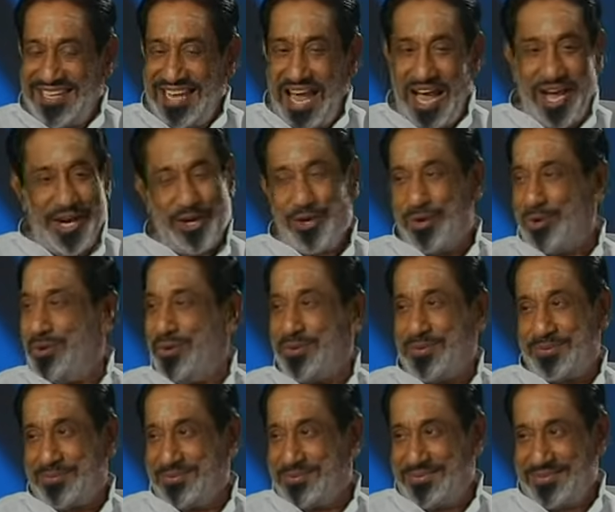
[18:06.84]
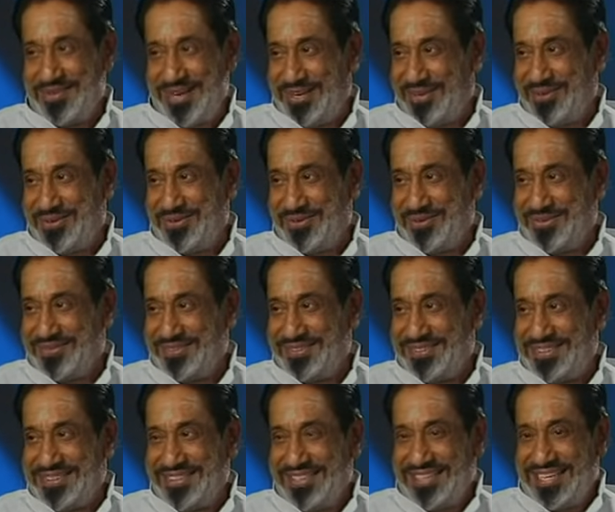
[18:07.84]
I don't know.
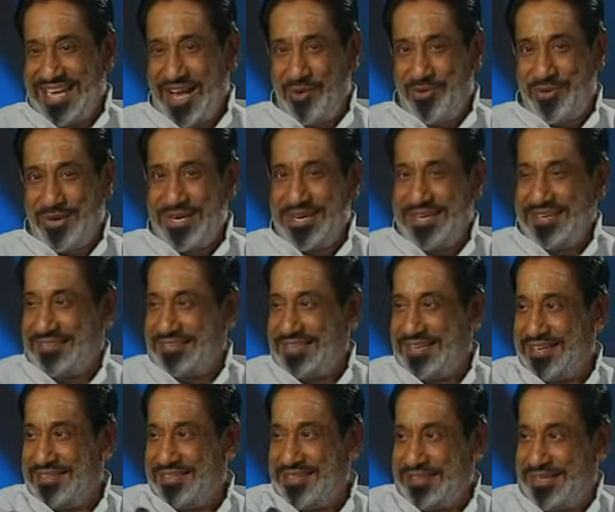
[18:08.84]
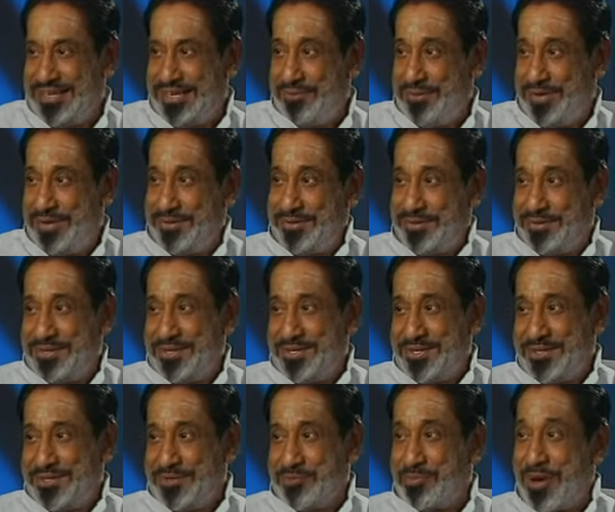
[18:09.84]
How can I say in the TV?
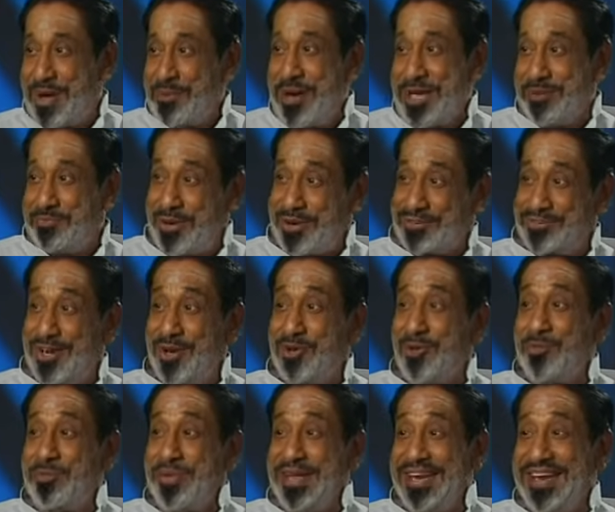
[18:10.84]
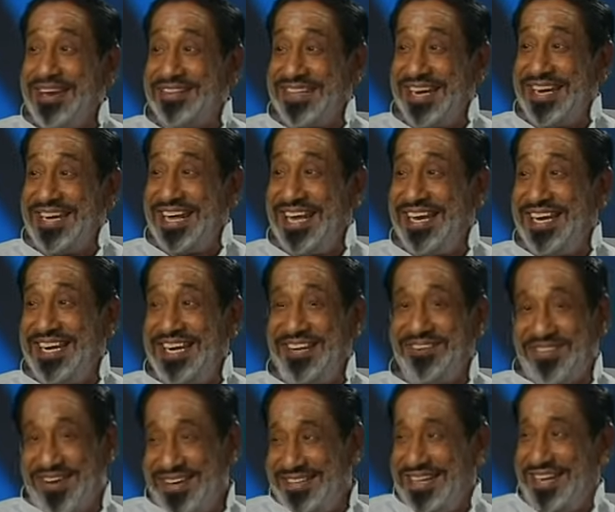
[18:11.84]
My personal opinion is entirely
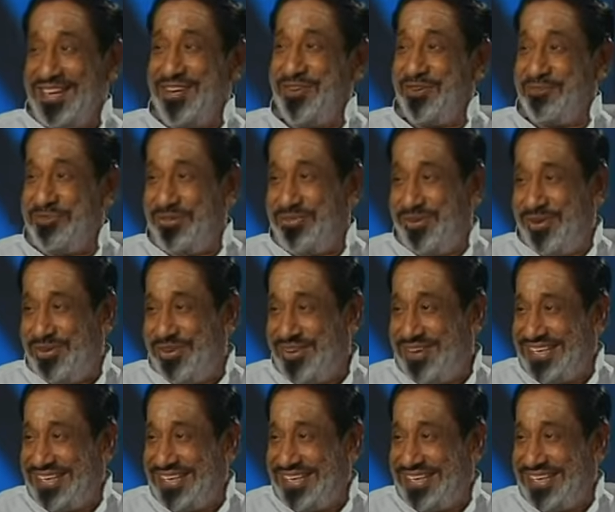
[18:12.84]
different than your before your